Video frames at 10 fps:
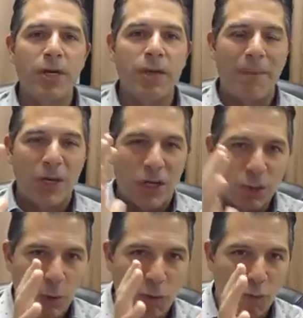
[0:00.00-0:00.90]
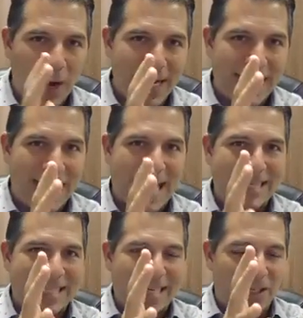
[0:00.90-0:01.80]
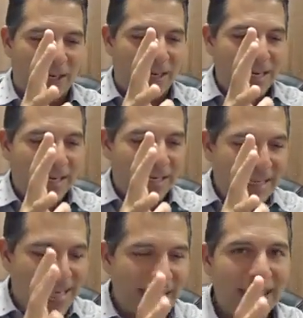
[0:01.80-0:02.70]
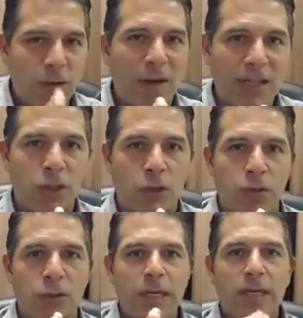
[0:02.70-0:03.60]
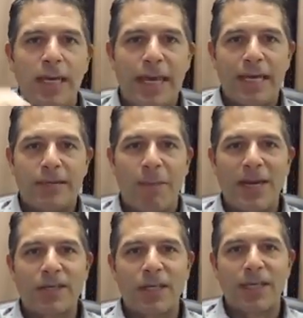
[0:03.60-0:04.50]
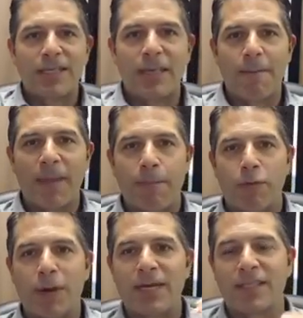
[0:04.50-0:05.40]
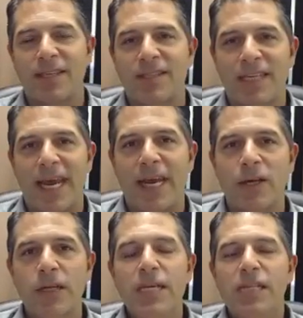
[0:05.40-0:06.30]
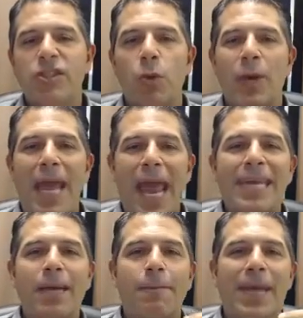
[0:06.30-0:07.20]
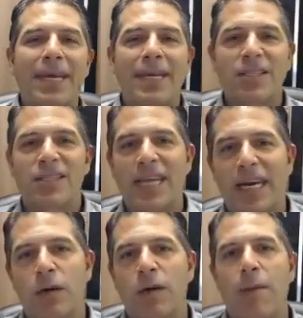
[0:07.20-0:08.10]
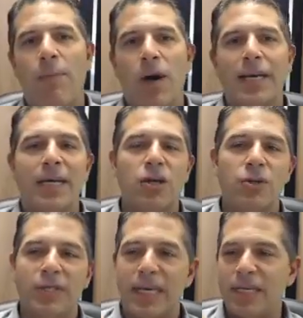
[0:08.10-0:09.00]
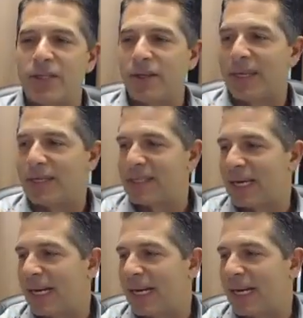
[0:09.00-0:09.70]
because we're running at such a tight threshold, it's basically something that breaks the scale. So we end up getting sick, or our body goes into this